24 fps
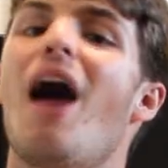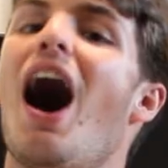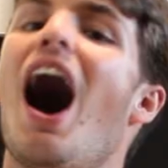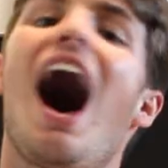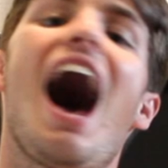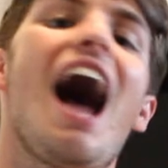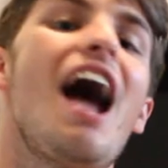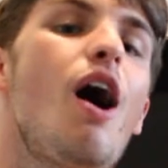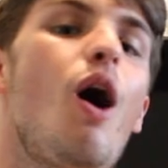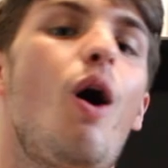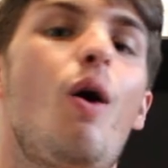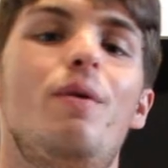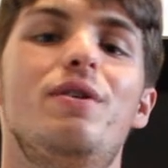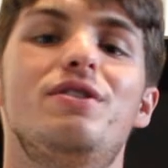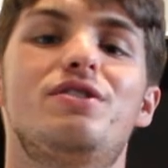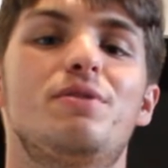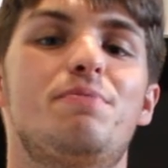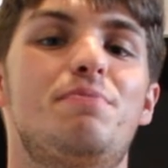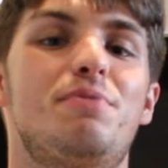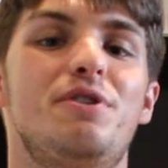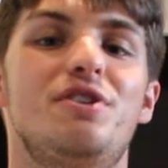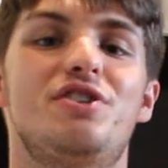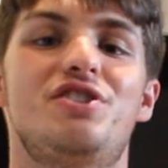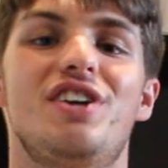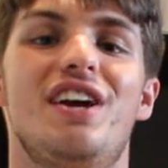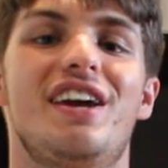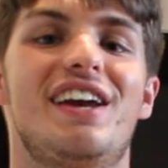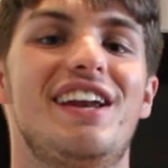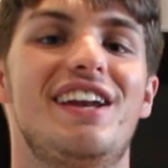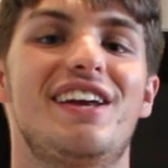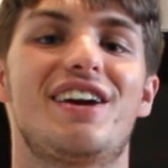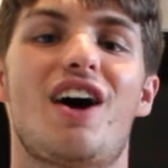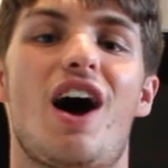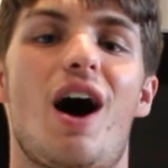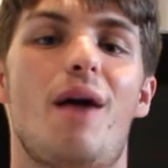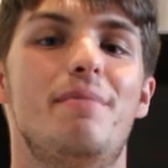I always appreciate
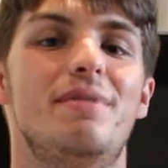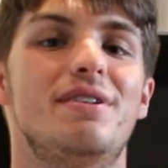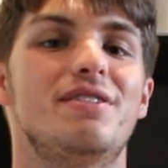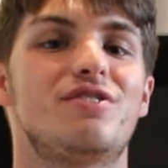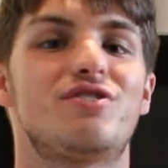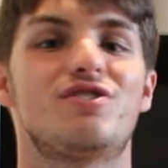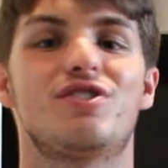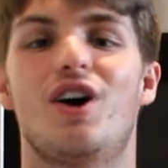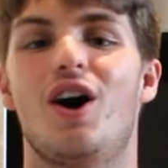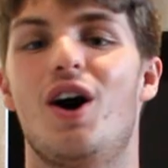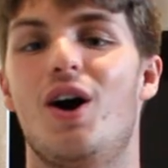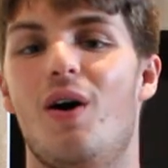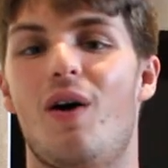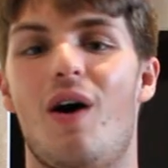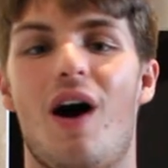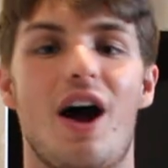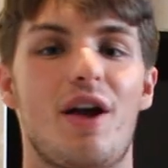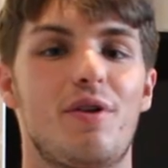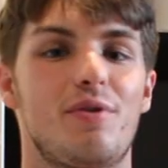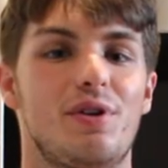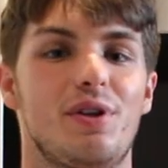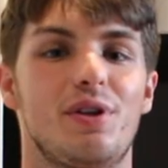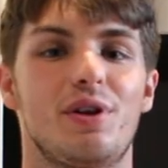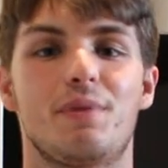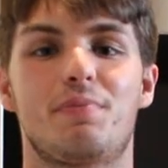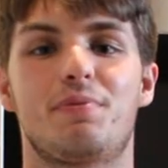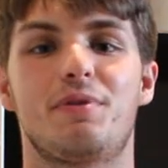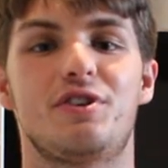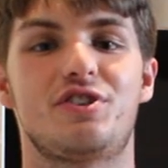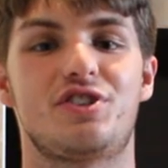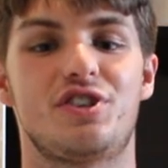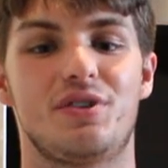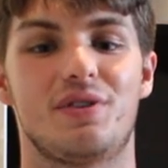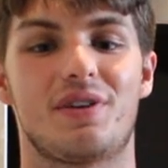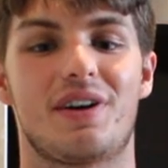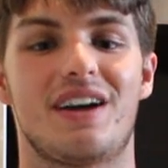getting comments, so I really
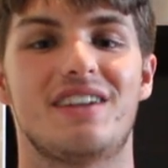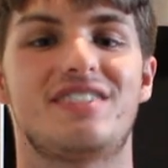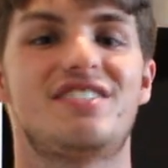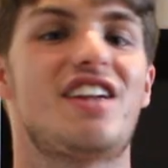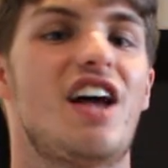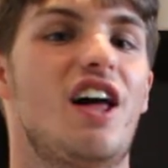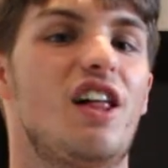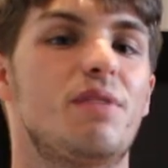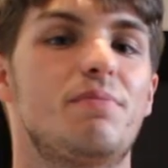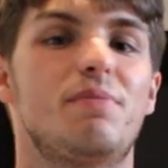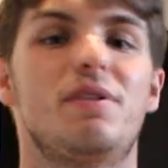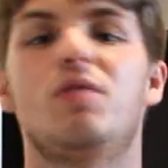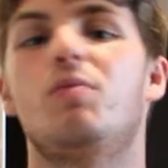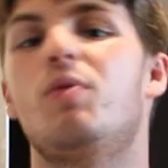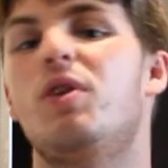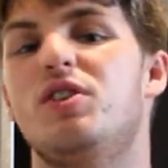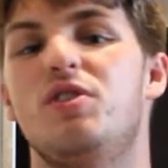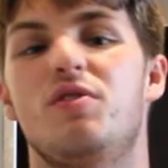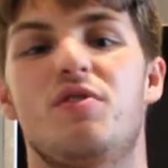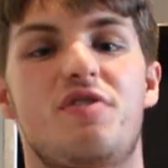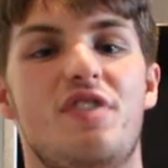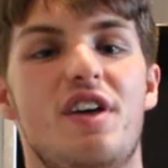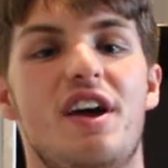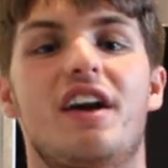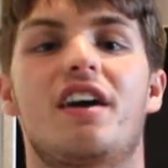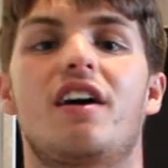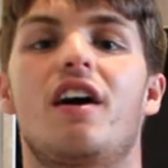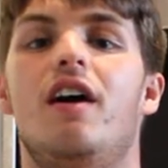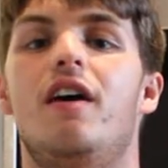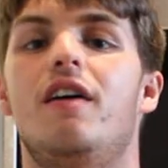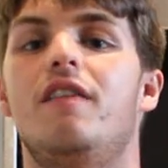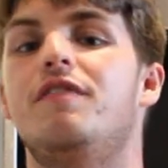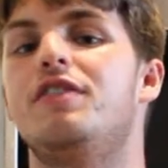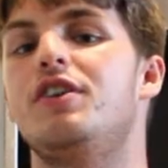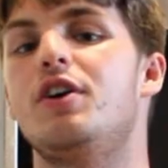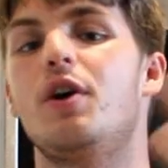appreciate you guys telling me what you think
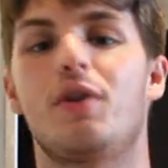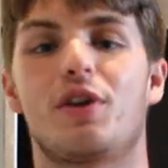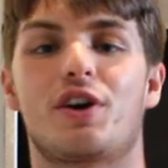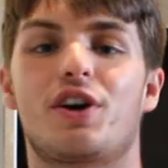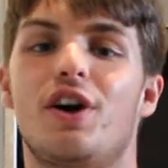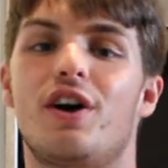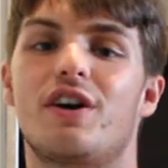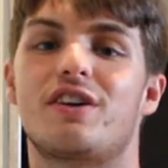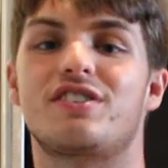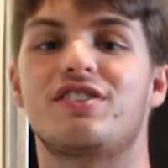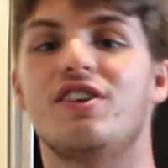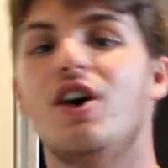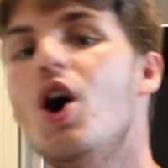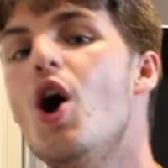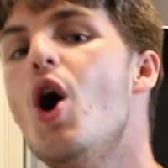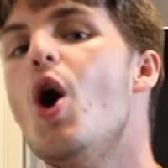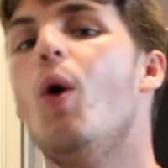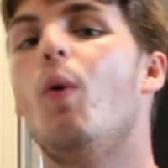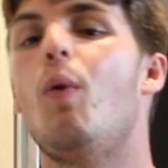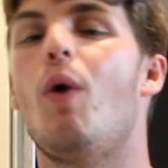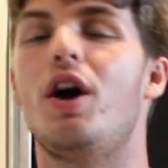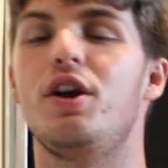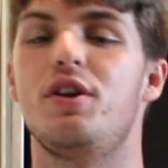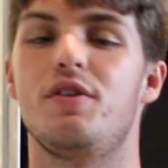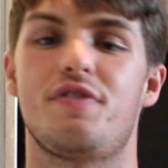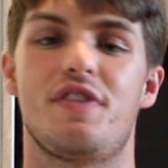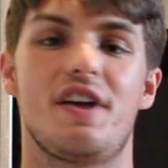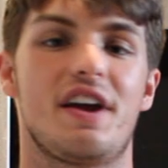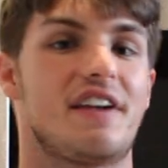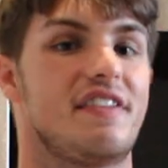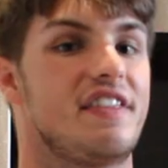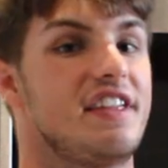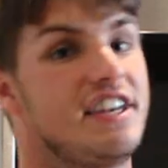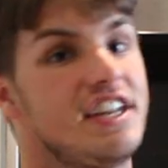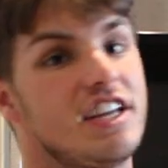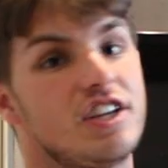of the Otacooks, what you think
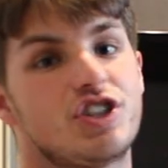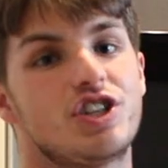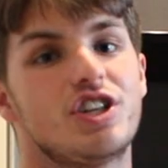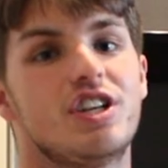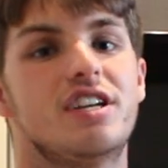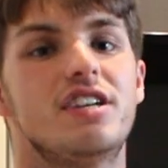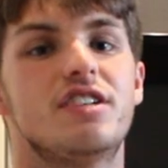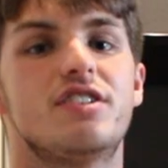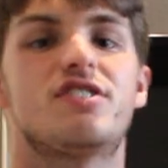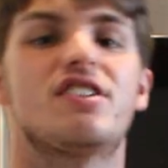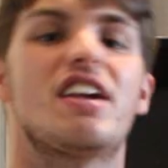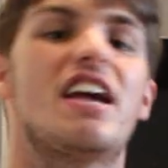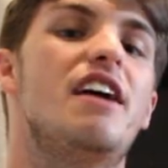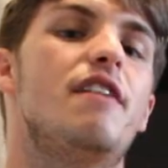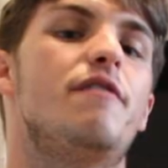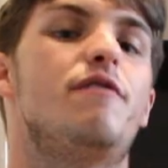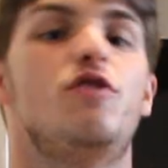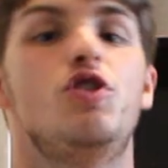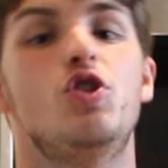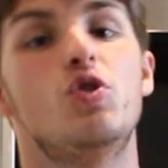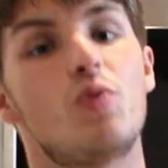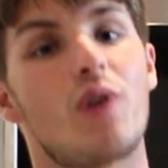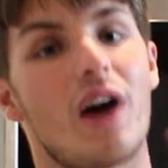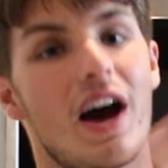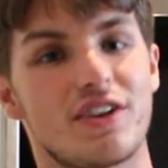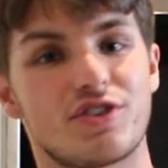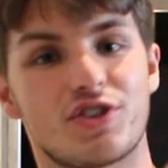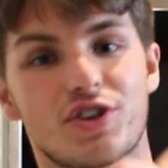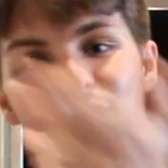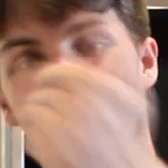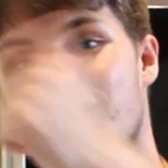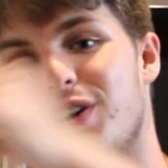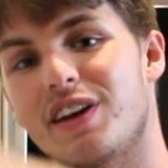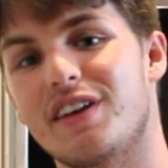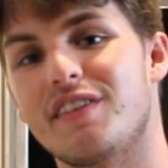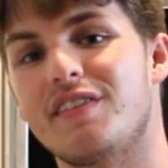of the dishes, if you guys are
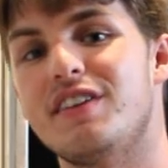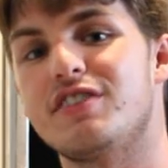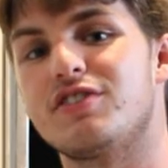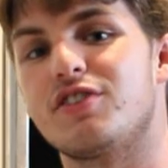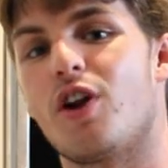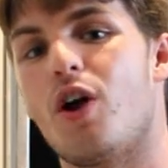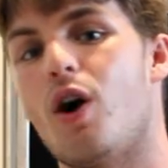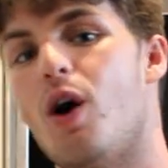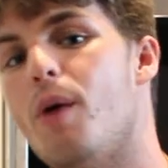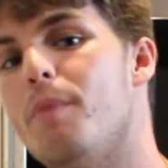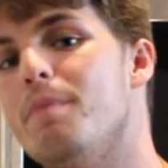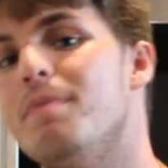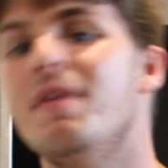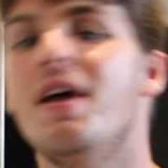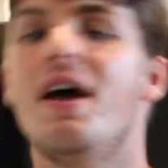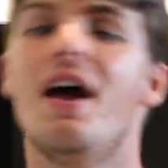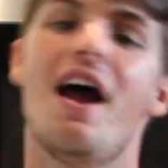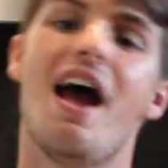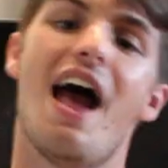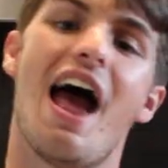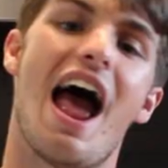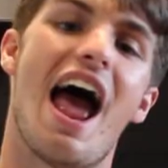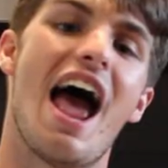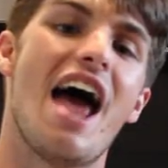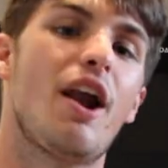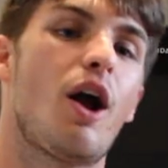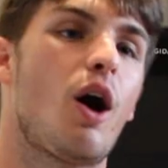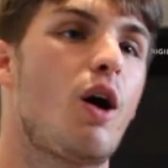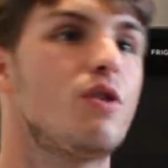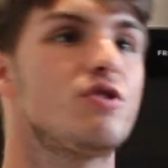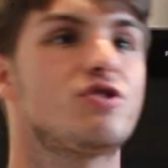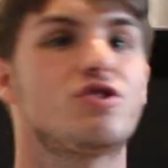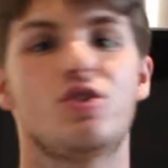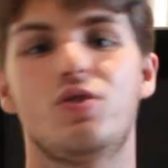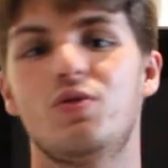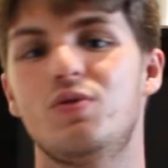cooking these at home and
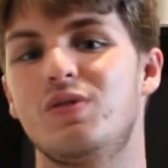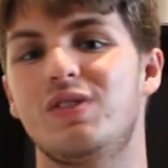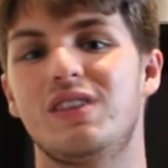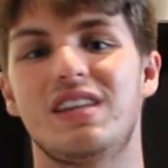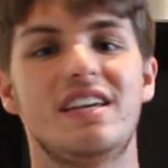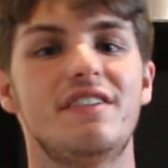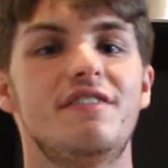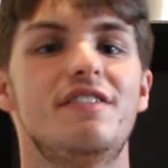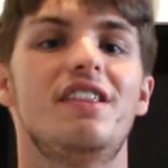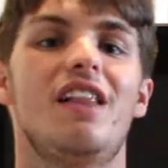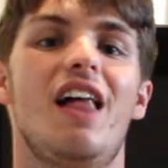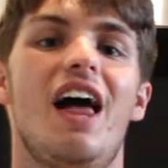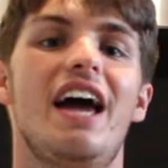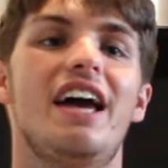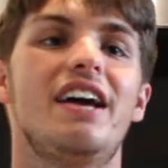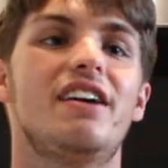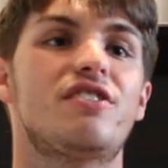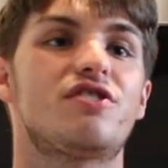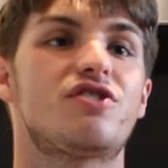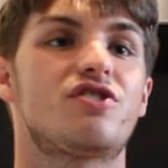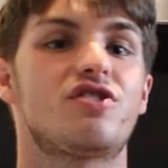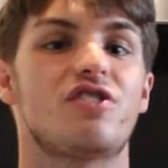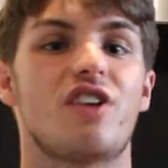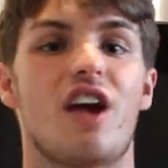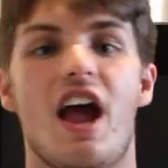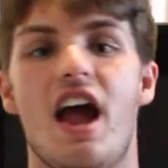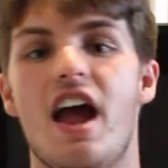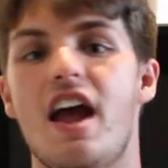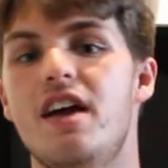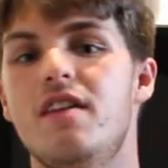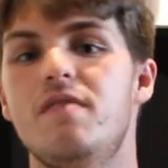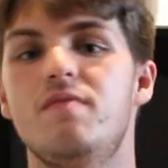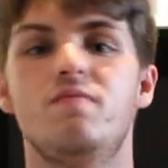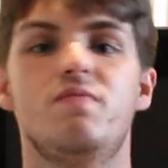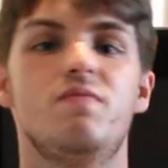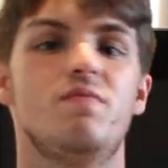also leave a likes
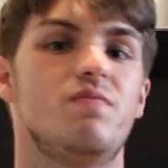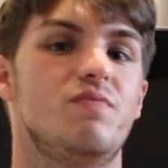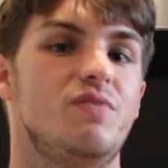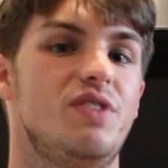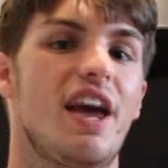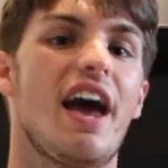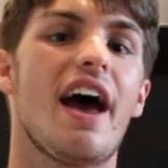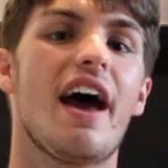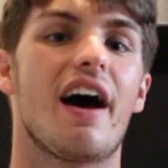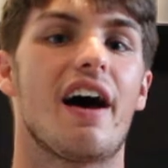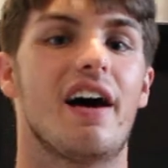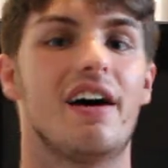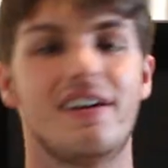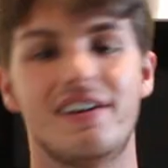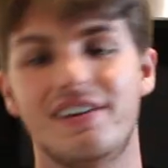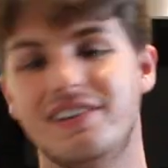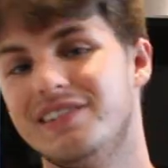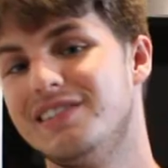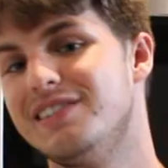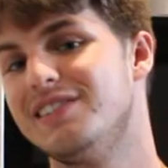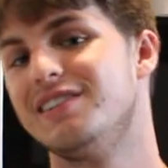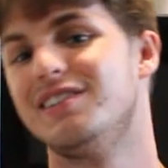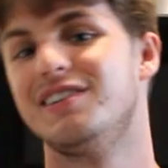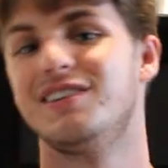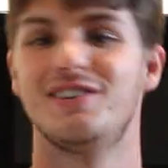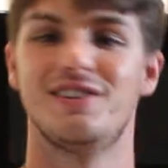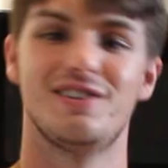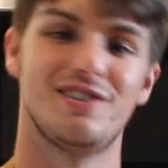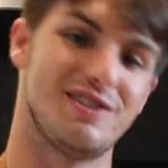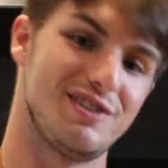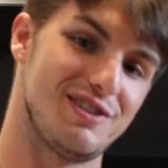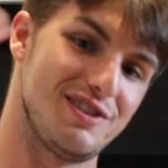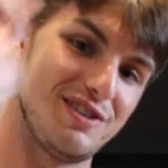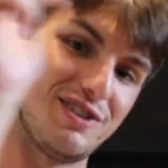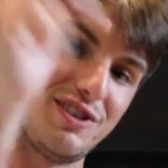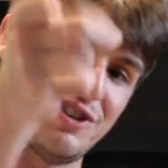and yeah,
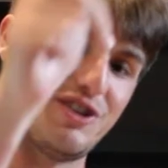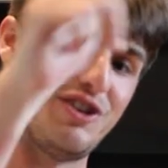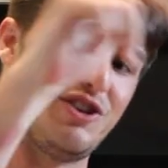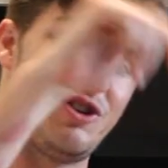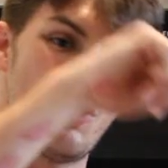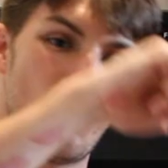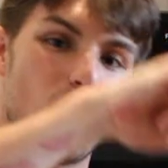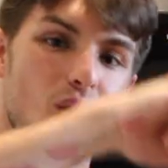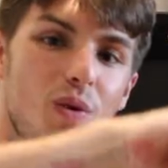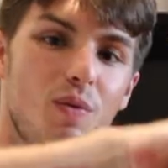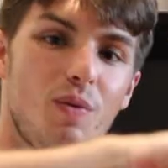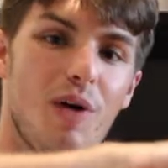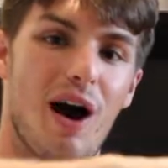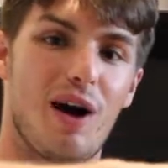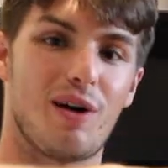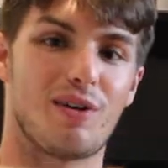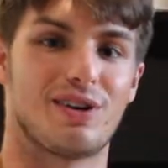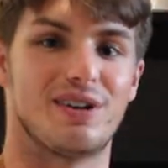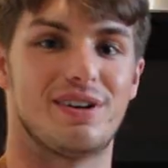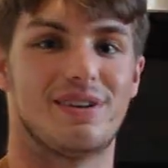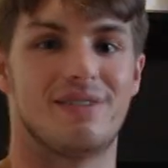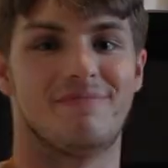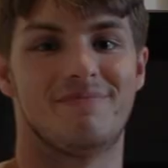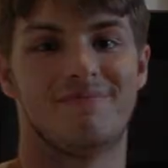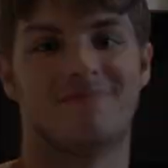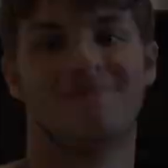you're welcome.